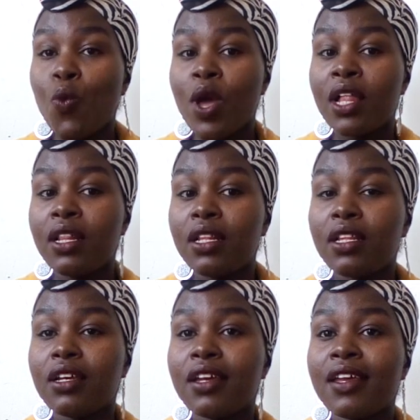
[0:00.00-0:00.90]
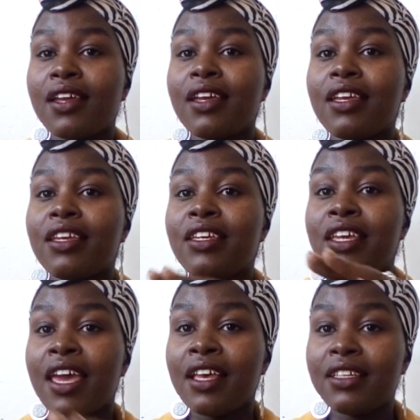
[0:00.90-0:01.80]
Well,
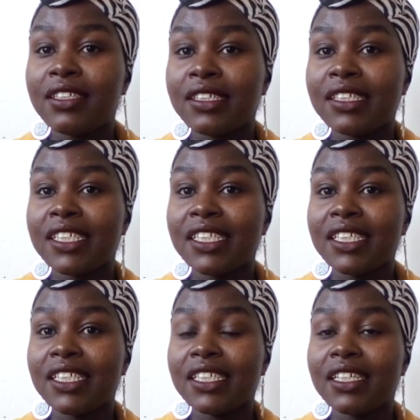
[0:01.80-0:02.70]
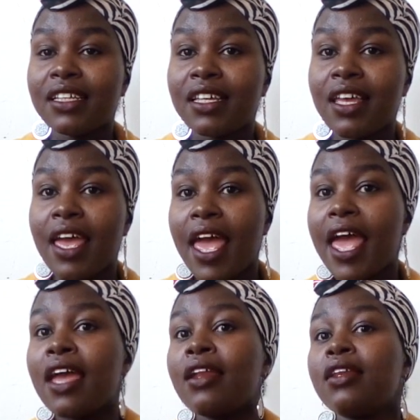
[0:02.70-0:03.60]
yes
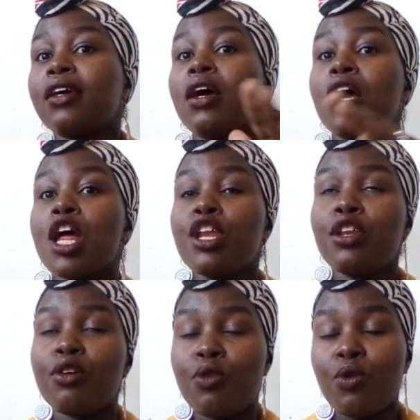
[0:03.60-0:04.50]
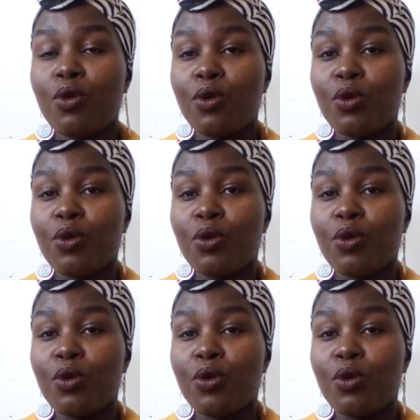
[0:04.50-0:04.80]
and no.